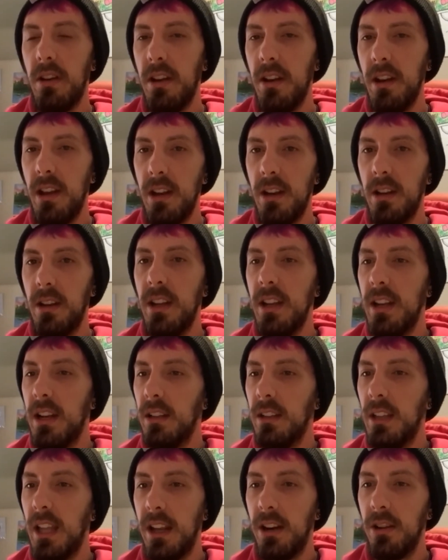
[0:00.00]
in a
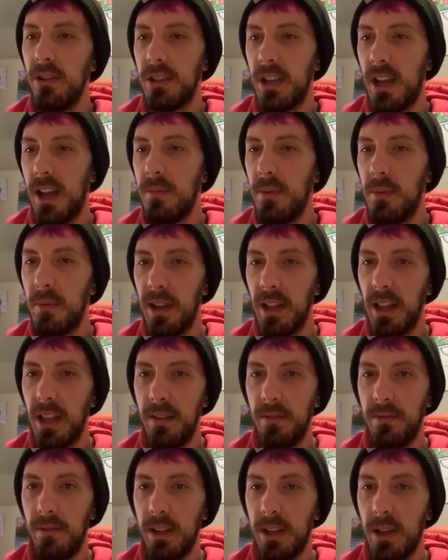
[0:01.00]
later time in my
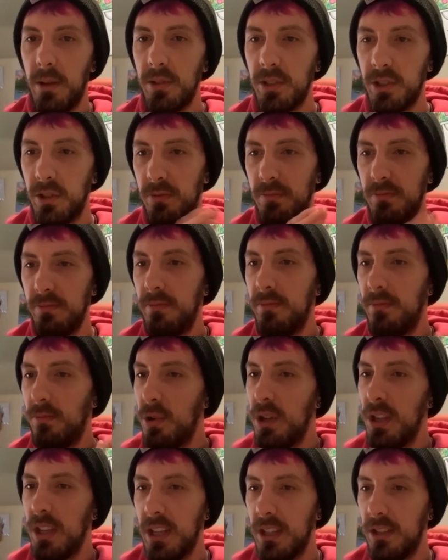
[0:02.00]
life. Like I was
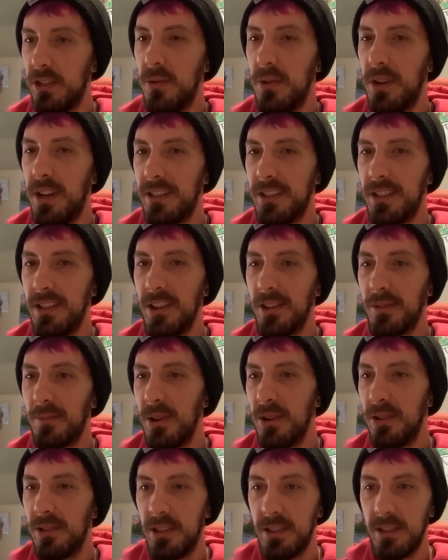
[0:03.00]
really into it as a young
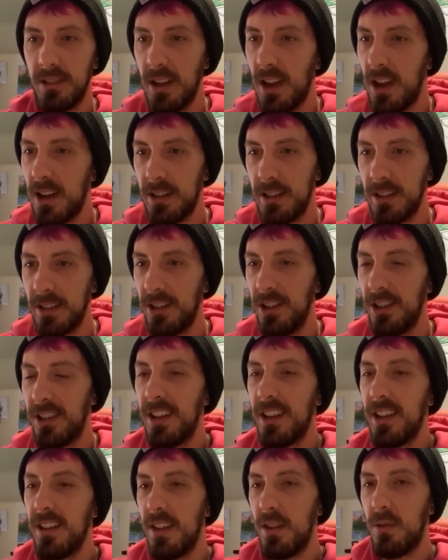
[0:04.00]
person, got into
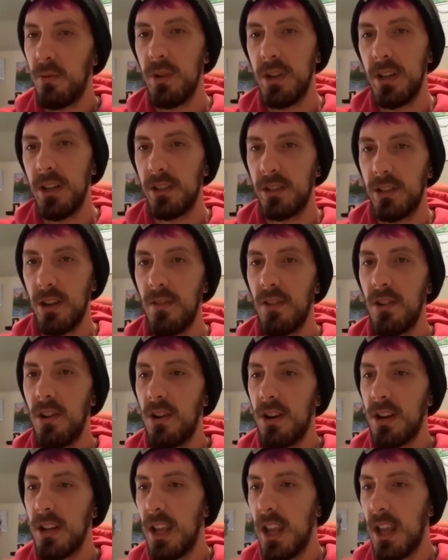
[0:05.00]
cooking, and then rediscovered
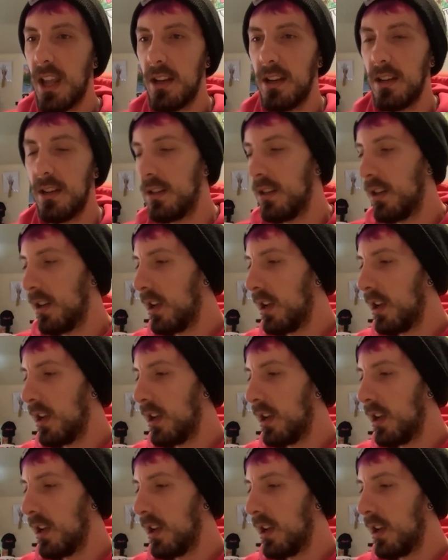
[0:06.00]
art again.